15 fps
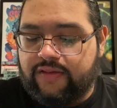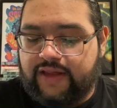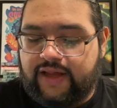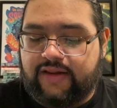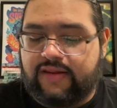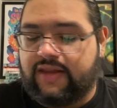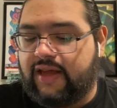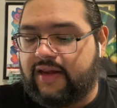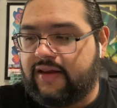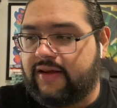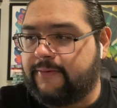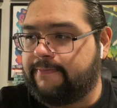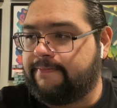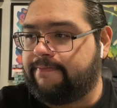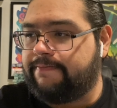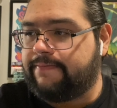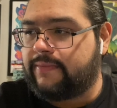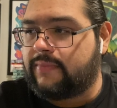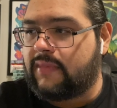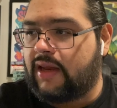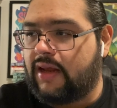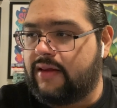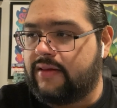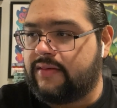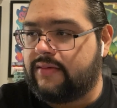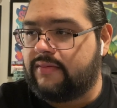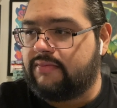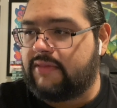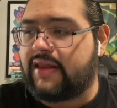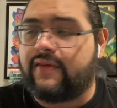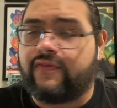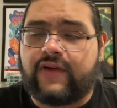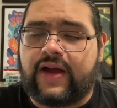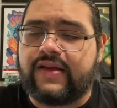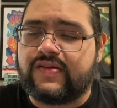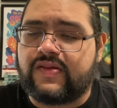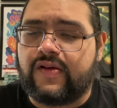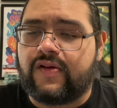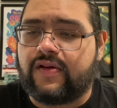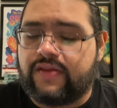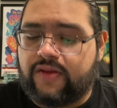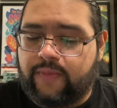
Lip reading: that defines the